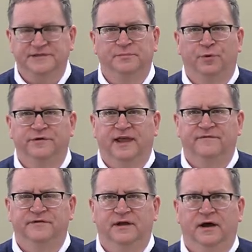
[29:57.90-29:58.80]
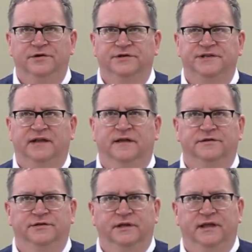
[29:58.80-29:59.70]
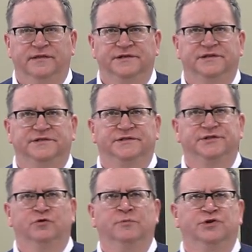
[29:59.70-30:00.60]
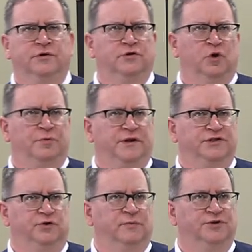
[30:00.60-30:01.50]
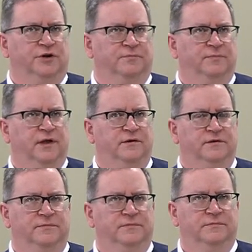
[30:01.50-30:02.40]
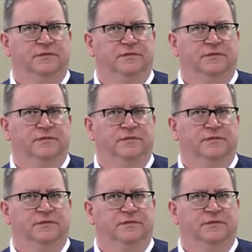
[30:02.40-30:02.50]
it's important they have to understand that, again, this is Scripture interpreting Scripture, and